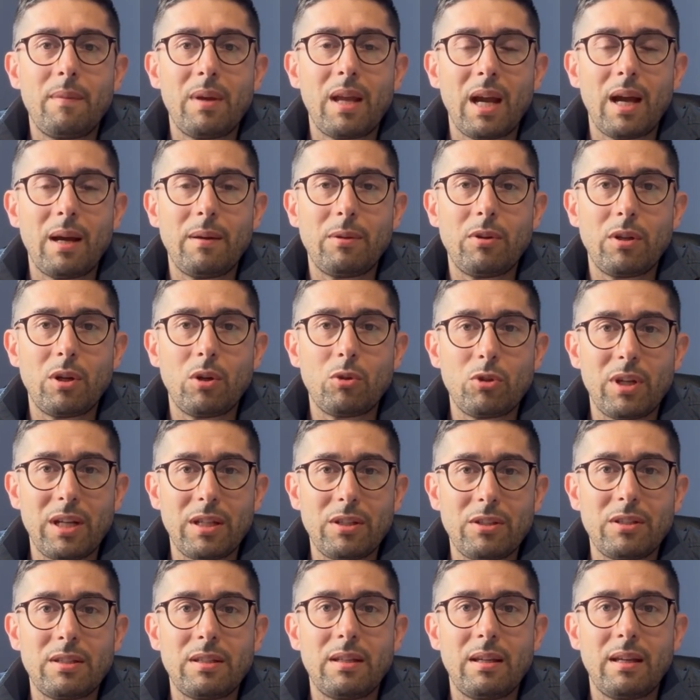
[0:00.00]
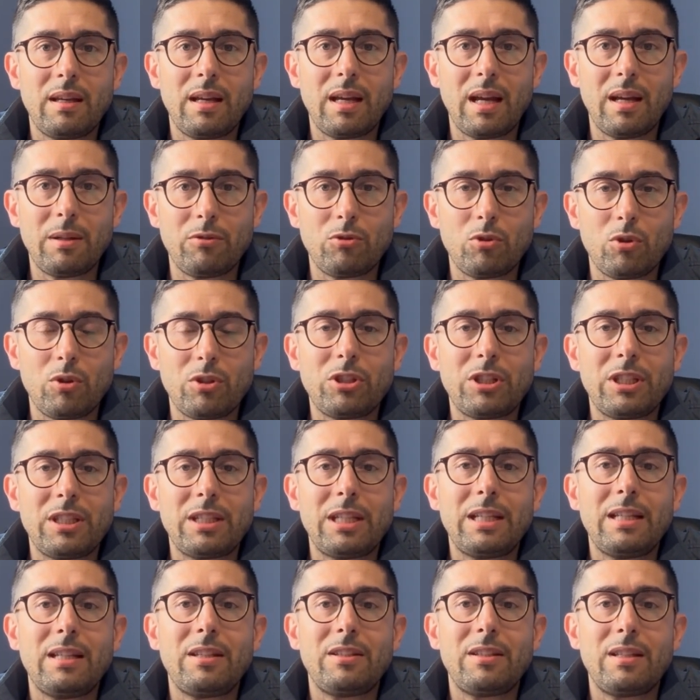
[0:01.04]
high flow rates and for
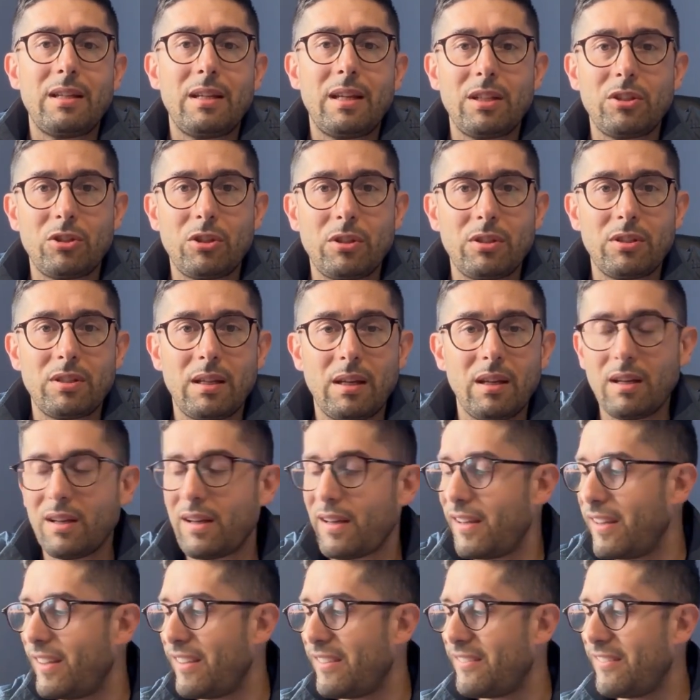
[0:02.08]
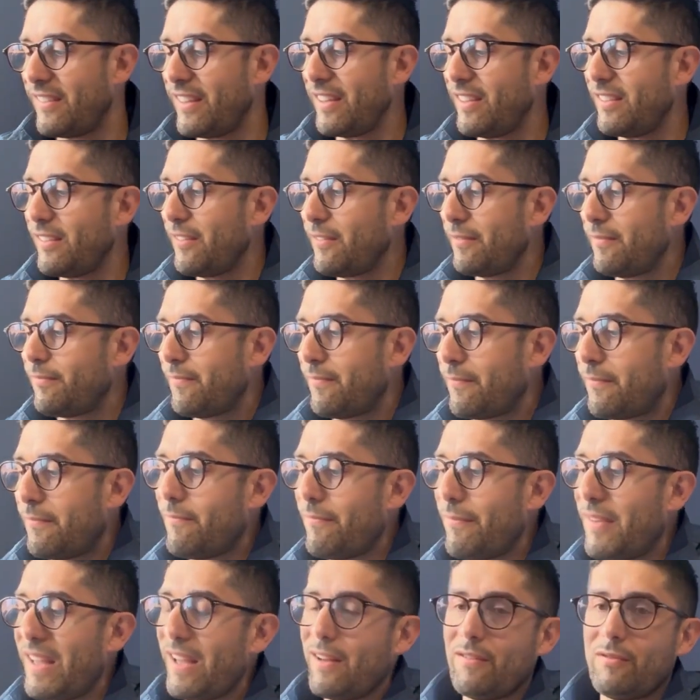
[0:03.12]
ceiling installations. It is a
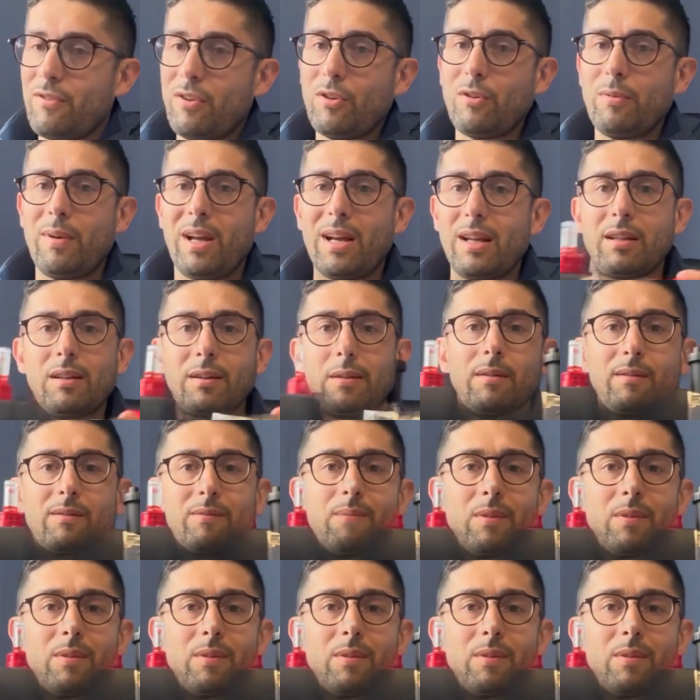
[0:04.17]
manifold made